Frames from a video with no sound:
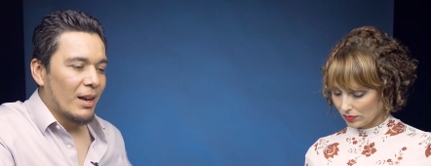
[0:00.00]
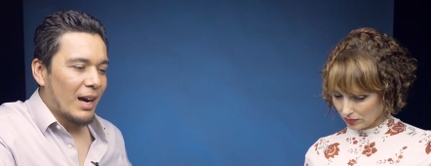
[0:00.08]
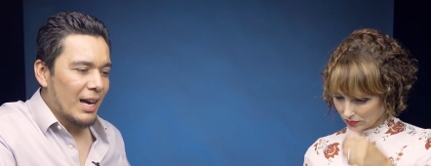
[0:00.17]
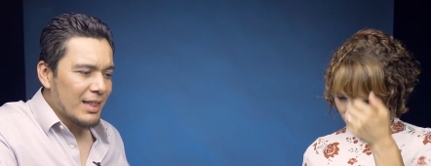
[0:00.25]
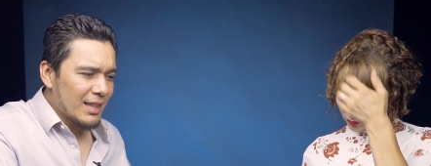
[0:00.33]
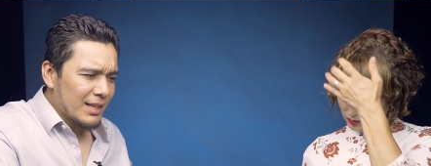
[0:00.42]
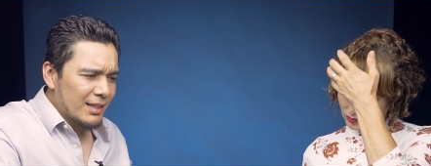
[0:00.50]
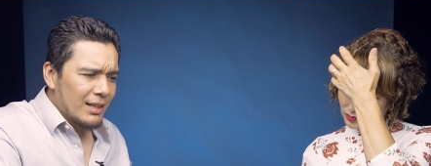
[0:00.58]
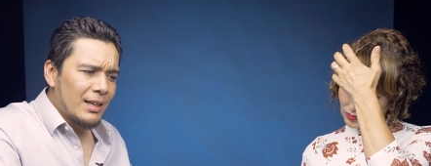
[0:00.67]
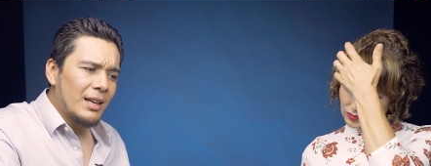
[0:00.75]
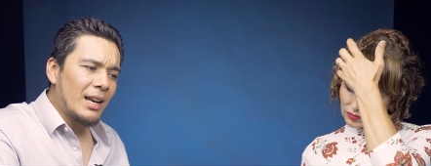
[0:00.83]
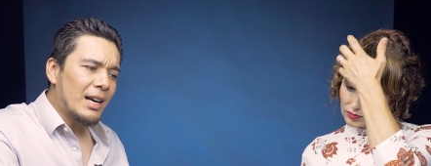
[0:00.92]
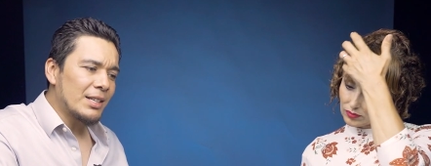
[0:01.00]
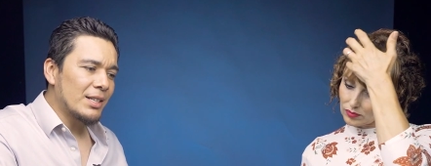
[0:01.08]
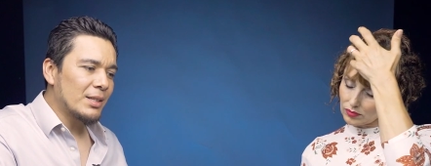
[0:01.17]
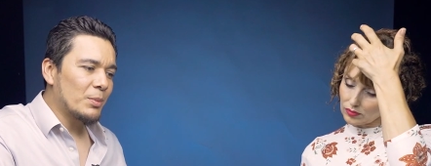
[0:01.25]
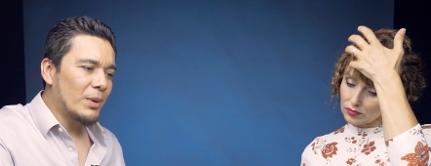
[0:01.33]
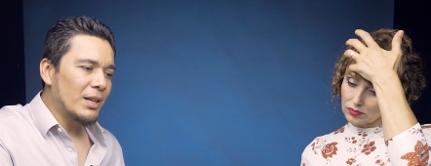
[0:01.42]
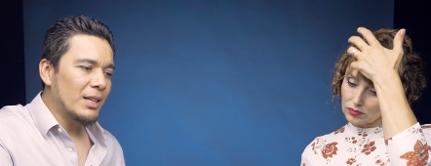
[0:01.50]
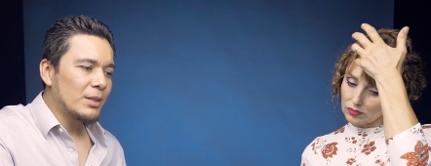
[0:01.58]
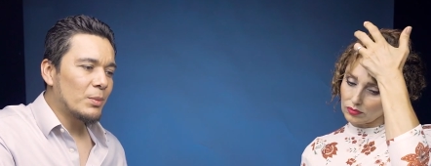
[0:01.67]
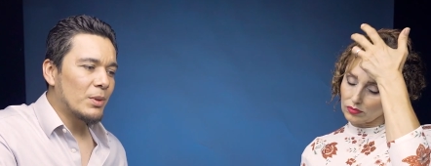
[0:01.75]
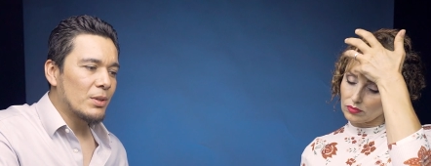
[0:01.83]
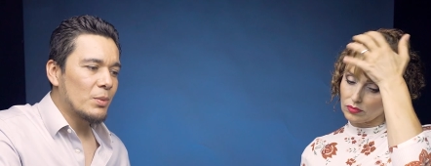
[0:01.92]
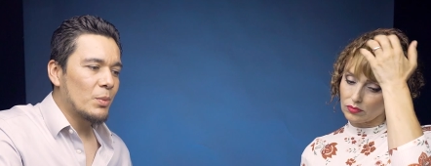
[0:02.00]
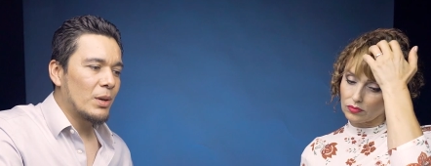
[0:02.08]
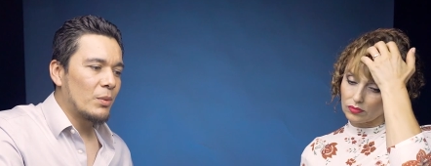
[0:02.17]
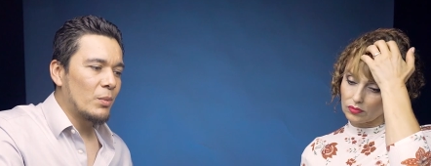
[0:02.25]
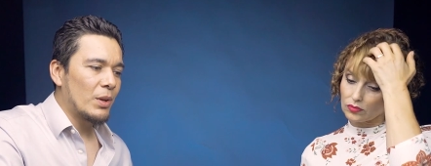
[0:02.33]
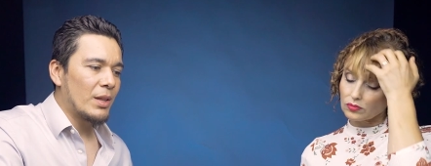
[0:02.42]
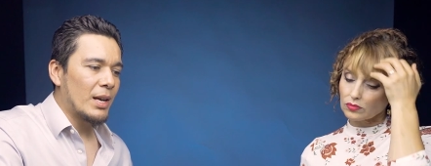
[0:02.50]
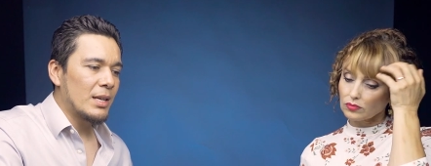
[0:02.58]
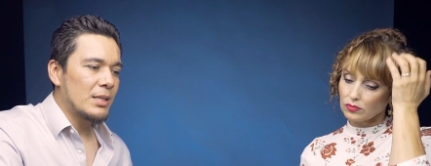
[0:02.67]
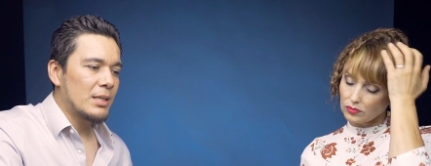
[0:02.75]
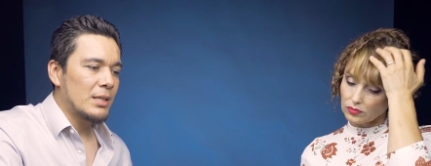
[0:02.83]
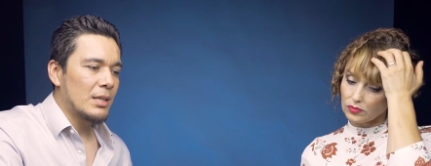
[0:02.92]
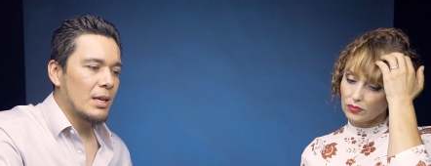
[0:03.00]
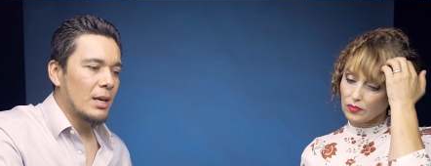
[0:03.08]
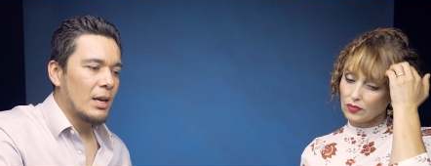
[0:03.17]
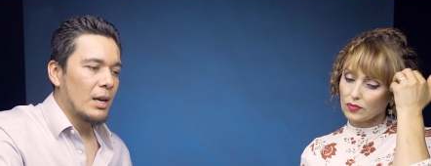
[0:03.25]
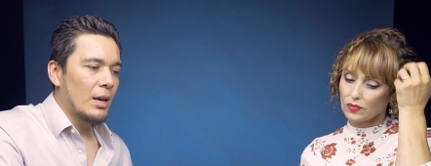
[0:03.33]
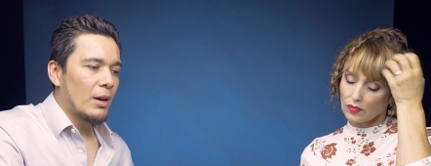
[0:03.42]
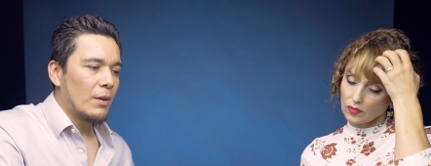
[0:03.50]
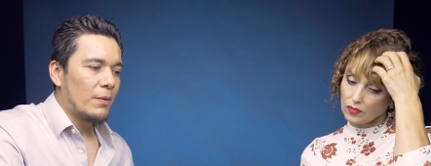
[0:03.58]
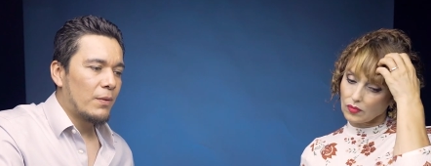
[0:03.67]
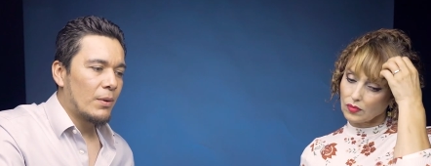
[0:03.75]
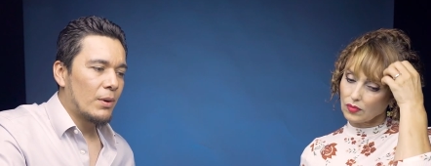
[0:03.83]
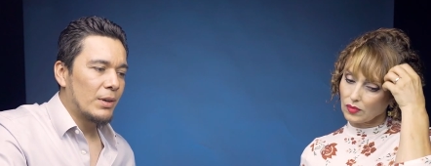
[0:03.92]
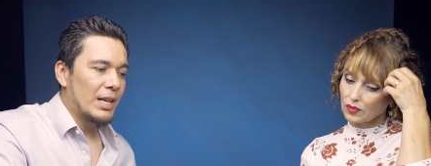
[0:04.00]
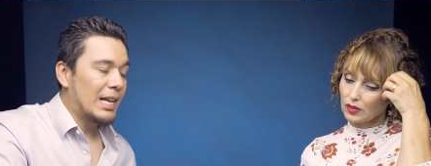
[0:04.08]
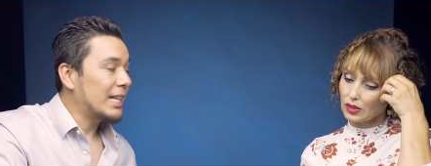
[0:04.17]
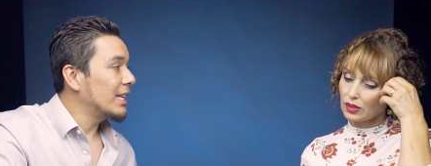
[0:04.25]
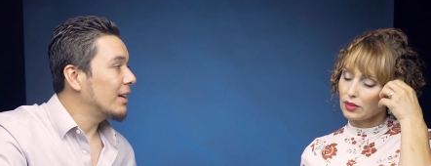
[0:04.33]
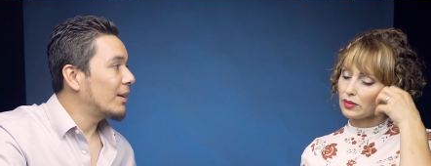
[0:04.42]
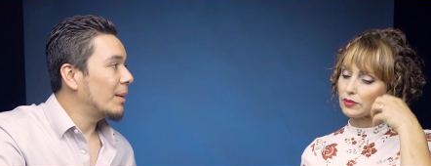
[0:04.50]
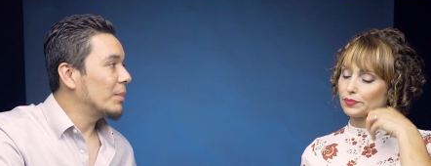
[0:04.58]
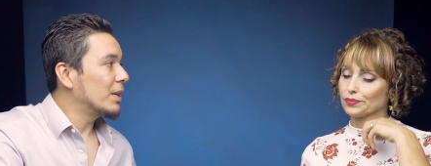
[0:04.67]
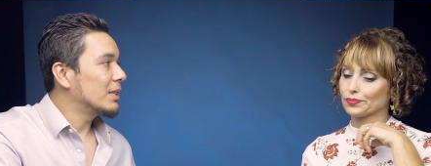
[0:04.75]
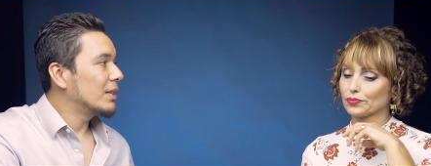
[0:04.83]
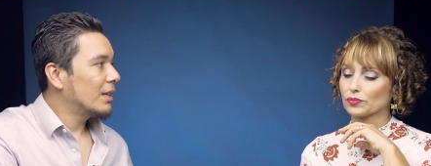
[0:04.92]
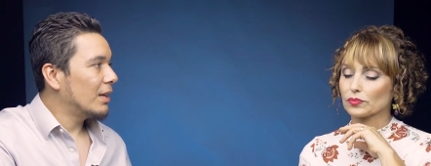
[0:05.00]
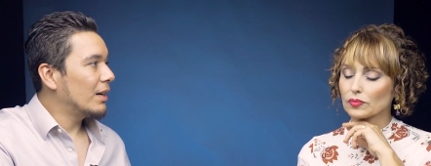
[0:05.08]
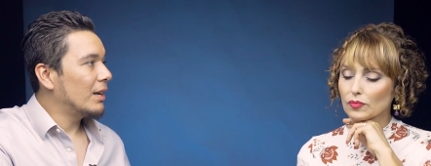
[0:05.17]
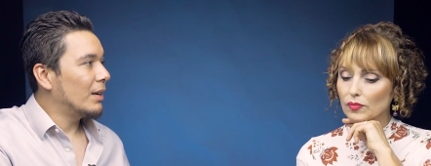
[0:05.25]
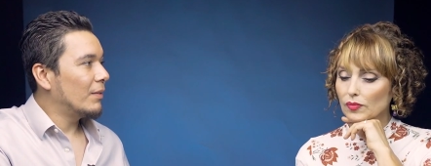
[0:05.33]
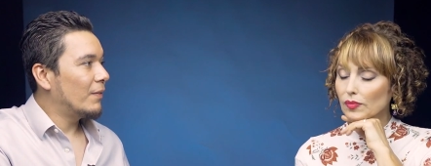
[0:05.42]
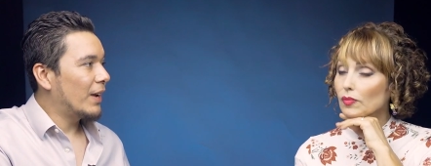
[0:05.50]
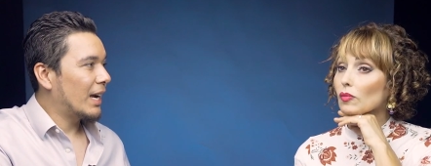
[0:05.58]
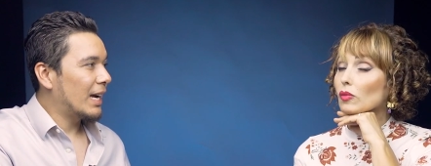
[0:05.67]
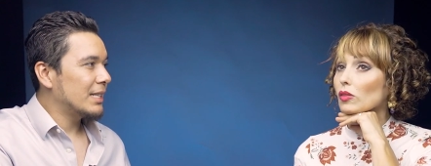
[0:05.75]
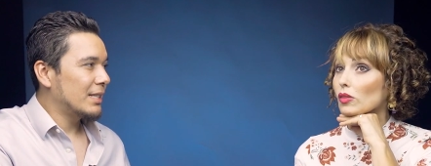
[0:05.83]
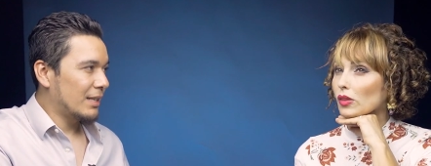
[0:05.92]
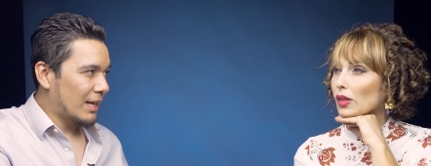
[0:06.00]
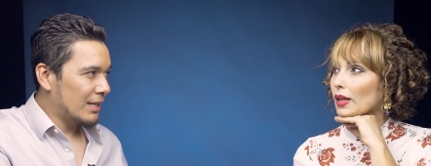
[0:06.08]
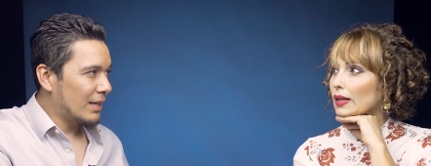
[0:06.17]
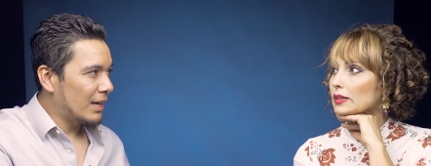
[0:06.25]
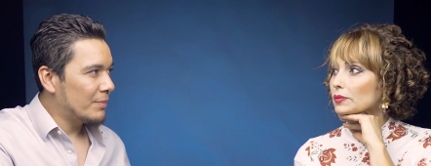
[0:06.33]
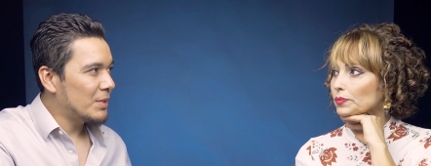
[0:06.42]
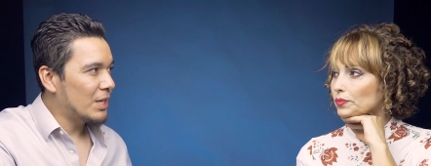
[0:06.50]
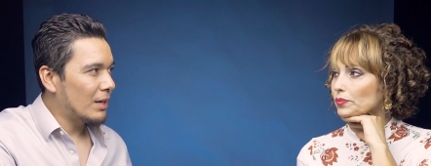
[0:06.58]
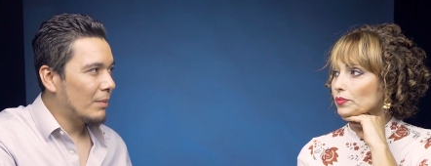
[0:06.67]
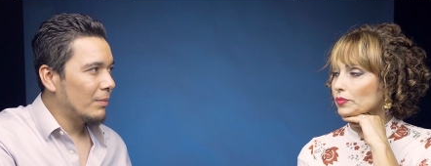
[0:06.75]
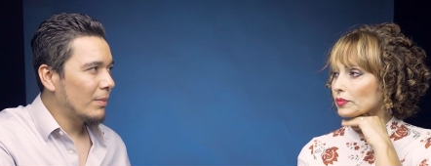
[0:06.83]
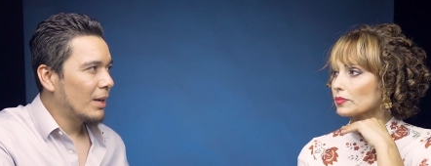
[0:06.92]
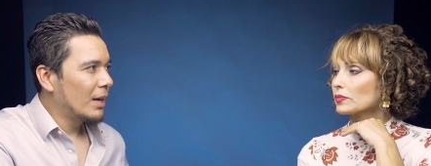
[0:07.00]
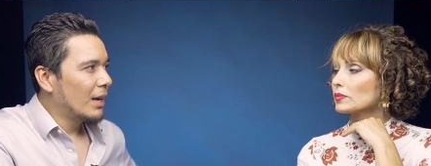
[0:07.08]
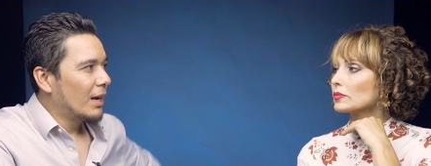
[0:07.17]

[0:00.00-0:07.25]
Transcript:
Speaker 1: I think the largest one it was when we danced for the Latin Grammys here in Vegas at the M G M.